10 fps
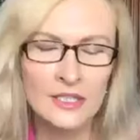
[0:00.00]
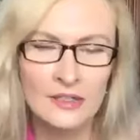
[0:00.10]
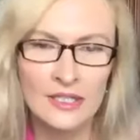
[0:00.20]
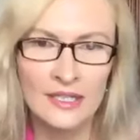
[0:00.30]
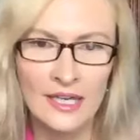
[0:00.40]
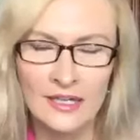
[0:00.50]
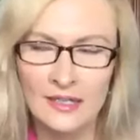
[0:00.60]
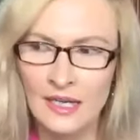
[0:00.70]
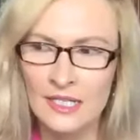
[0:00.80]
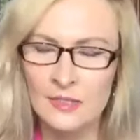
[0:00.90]
And, and
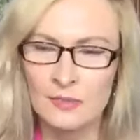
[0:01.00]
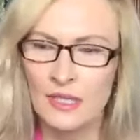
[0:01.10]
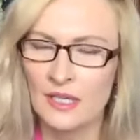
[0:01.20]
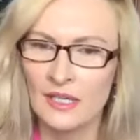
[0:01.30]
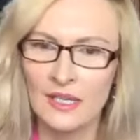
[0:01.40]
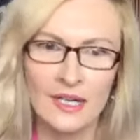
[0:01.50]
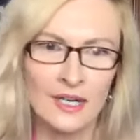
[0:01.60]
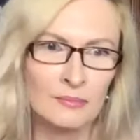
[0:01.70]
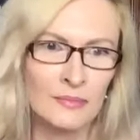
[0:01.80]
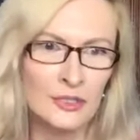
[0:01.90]
as we,
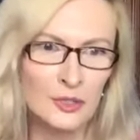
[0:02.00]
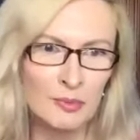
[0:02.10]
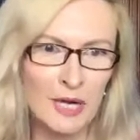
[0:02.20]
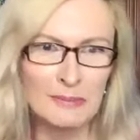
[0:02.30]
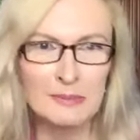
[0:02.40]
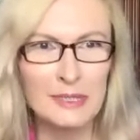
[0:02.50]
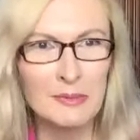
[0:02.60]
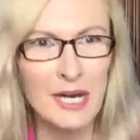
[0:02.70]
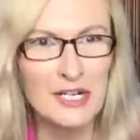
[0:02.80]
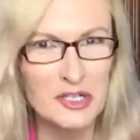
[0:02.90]
um, you're probably
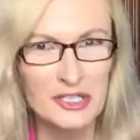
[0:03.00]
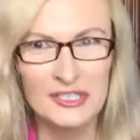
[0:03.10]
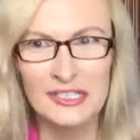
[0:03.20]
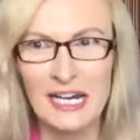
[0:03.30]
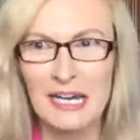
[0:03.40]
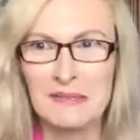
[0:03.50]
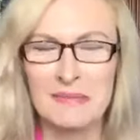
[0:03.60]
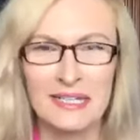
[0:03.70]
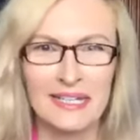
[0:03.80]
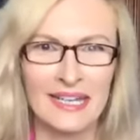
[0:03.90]
watching the time
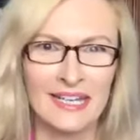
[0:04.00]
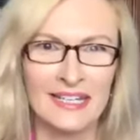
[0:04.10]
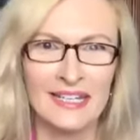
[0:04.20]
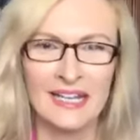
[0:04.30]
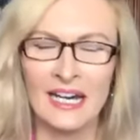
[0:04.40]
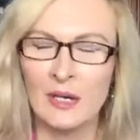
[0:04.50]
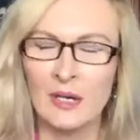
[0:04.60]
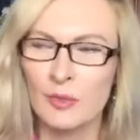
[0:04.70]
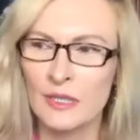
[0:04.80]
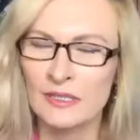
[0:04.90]
and, and uh,
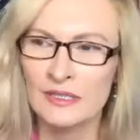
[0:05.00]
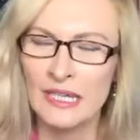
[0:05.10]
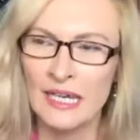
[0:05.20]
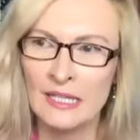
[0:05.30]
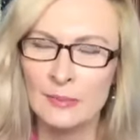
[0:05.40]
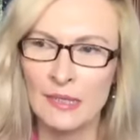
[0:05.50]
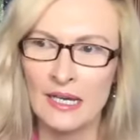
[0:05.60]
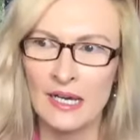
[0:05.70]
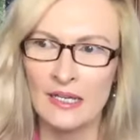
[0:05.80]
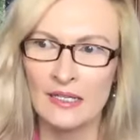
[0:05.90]
we're at the end, but
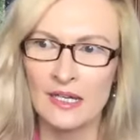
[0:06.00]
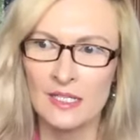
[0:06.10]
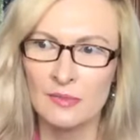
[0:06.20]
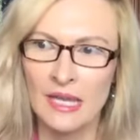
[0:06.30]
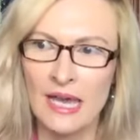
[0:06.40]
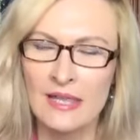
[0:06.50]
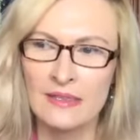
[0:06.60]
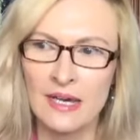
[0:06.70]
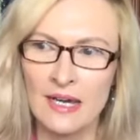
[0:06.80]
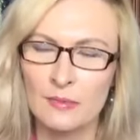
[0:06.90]
I, as we end,
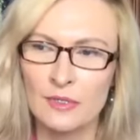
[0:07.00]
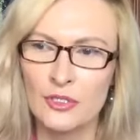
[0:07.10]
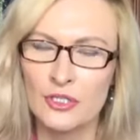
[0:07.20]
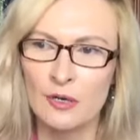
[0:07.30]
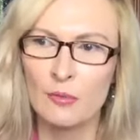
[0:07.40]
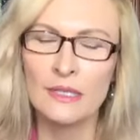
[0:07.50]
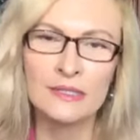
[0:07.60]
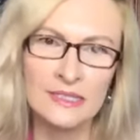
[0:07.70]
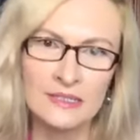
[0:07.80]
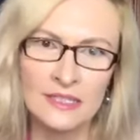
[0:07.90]
I will share one
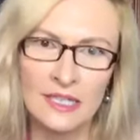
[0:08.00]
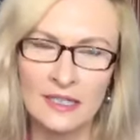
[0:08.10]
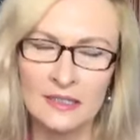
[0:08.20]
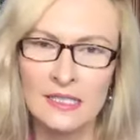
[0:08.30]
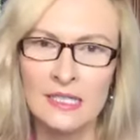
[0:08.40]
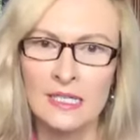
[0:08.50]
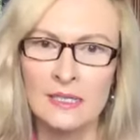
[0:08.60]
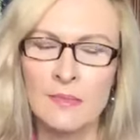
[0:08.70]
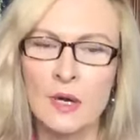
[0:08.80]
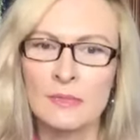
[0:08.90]
detail
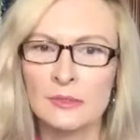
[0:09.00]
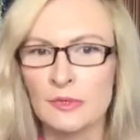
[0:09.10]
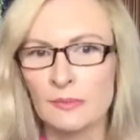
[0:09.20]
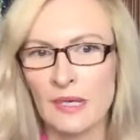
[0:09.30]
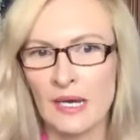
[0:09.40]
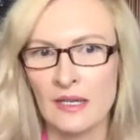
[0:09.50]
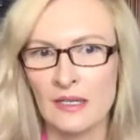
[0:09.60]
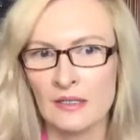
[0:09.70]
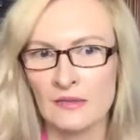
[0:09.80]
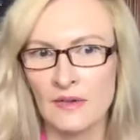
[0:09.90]
moment with
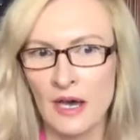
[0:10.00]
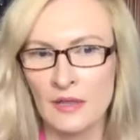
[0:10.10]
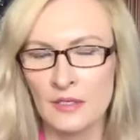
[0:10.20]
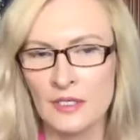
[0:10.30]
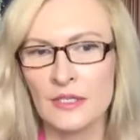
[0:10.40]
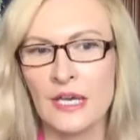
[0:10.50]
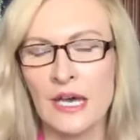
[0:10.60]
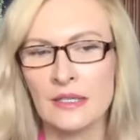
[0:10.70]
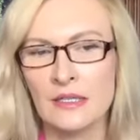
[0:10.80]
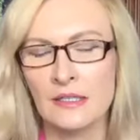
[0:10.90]
my father,
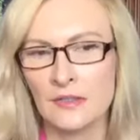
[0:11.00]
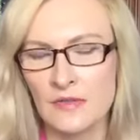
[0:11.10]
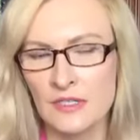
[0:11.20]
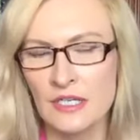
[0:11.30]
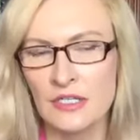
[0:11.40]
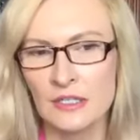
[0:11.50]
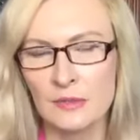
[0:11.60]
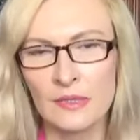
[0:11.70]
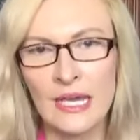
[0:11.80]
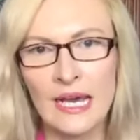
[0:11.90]
that conversation that
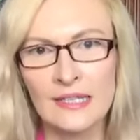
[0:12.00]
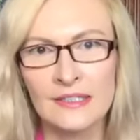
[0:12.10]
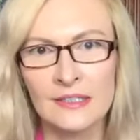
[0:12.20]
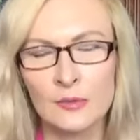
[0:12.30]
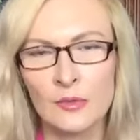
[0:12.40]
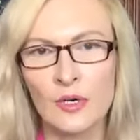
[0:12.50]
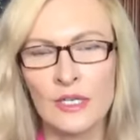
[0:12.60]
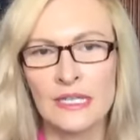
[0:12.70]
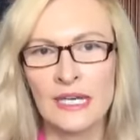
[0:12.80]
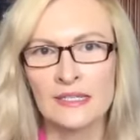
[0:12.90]
we had in the war
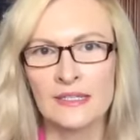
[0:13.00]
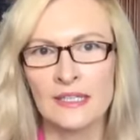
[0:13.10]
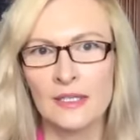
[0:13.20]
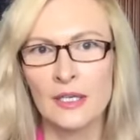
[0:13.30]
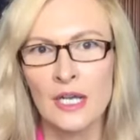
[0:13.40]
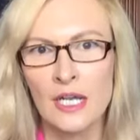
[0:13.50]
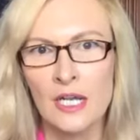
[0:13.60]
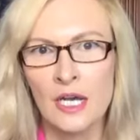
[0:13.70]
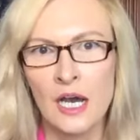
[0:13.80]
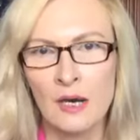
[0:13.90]
that I think
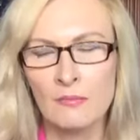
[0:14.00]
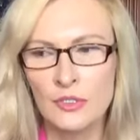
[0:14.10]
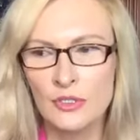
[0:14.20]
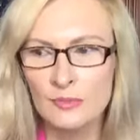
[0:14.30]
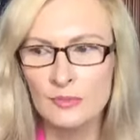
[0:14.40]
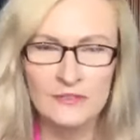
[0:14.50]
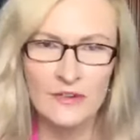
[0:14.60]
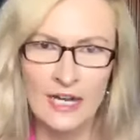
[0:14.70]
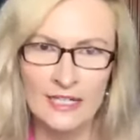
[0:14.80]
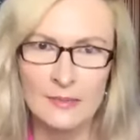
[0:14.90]
um, should be the
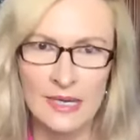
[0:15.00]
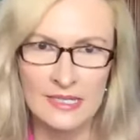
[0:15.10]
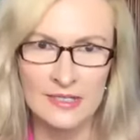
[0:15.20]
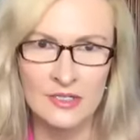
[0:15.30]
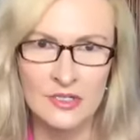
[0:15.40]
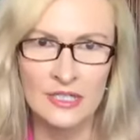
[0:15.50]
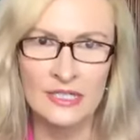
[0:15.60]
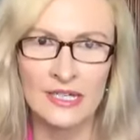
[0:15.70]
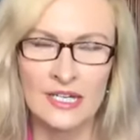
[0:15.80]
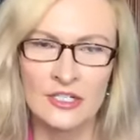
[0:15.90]
final message that
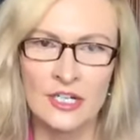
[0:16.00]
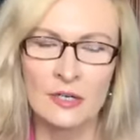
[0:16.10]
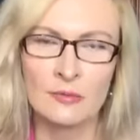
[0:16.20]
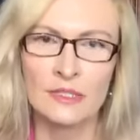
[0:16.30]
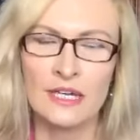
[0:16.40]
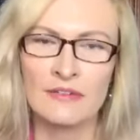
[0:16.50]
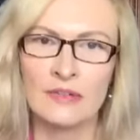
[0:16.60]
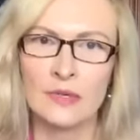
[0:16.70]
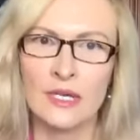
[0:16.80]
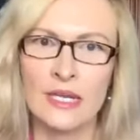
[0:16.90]
I share with
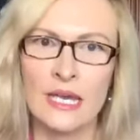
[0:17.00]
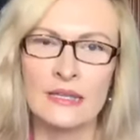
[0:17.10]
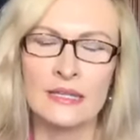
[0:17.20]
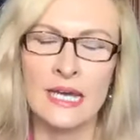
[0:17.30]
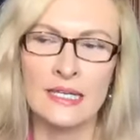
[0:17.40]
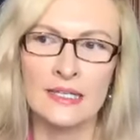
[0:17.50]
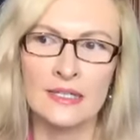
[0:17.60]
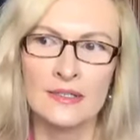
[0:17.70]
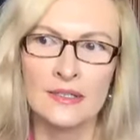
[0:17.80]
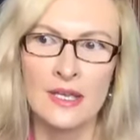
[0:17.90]
everyone. And that
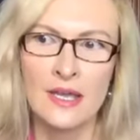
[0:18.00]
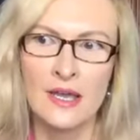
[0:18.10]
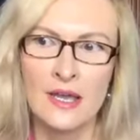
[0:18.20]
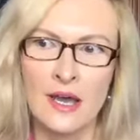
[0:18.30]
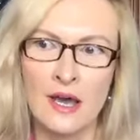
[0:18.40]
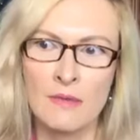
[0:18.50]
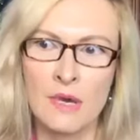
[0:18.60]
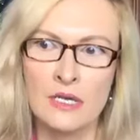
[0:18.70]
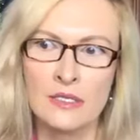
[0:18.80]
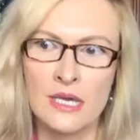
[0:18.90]
is um,
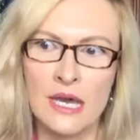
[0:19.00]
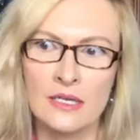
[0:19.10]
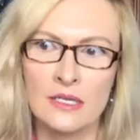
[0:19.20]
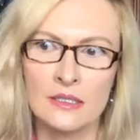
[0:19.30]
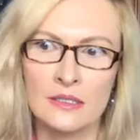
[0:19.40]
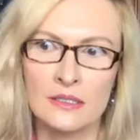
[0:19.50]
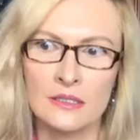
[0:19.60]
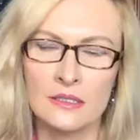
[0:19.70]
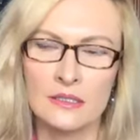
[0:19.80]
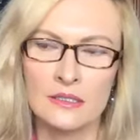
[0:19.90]
that
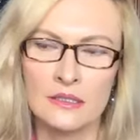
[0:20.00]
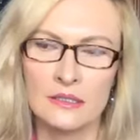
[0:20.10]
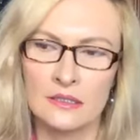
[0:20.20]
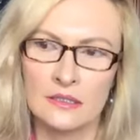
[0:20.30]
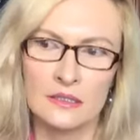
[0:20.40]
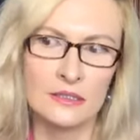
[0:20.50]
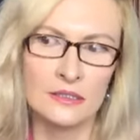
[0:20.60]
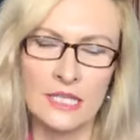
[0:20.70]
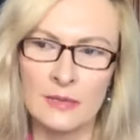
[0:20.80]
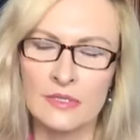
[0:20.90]

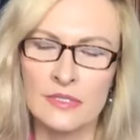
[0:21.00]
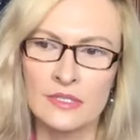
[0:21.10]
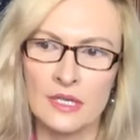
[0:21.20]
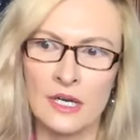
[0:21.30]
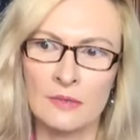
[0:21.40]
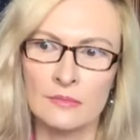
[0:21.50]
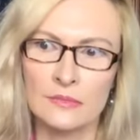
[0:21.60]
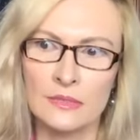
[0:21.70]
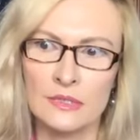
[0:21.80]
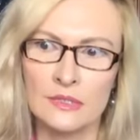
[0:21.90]
there was, um,
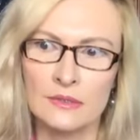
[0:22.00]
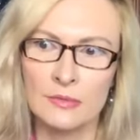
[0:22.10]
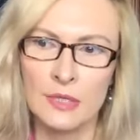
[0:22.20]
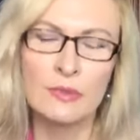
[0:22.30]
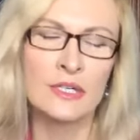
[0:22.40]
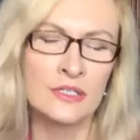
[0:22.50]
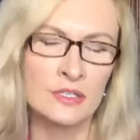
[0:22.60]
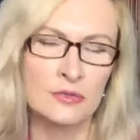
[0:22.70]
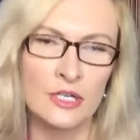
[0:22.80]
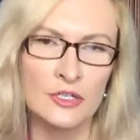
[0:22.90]
we were in a
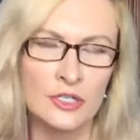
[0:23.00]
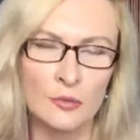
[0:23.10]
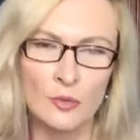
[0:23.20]
situation